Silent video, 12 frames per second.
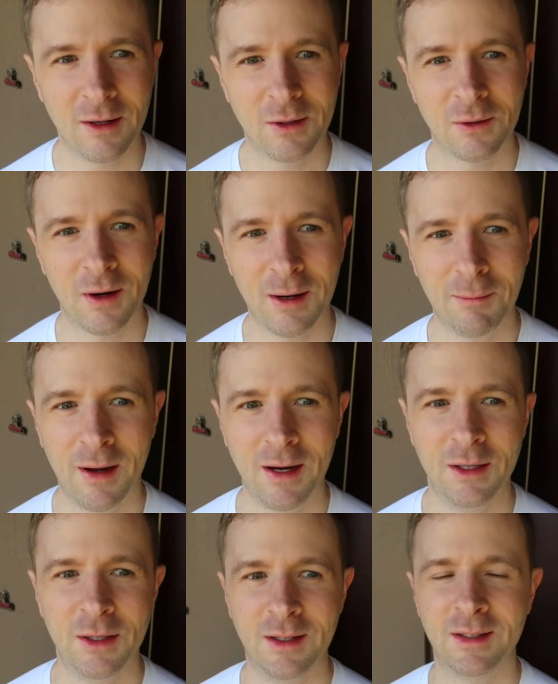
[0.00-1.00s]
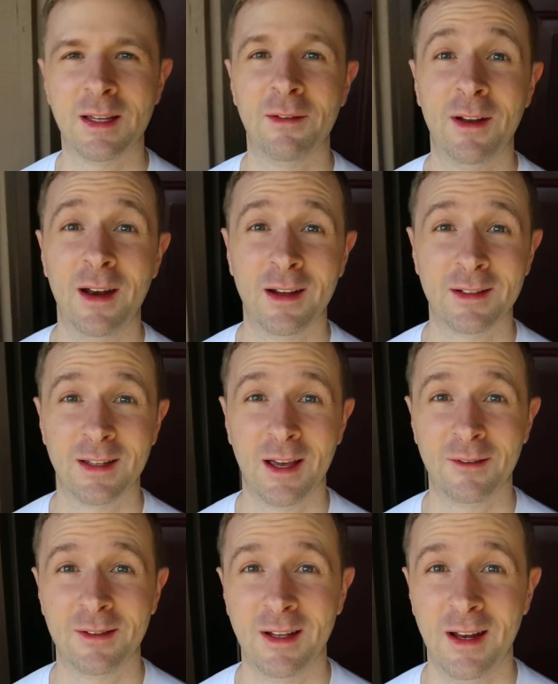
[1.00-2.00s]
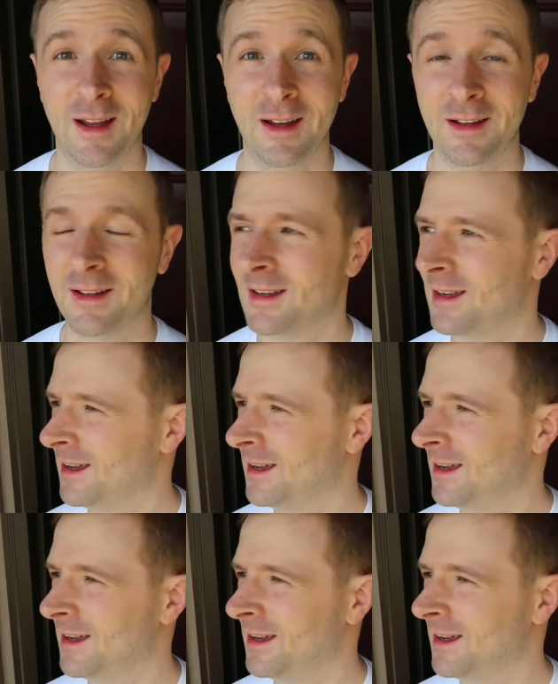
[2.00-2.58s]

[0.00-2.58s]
try my G7X out today.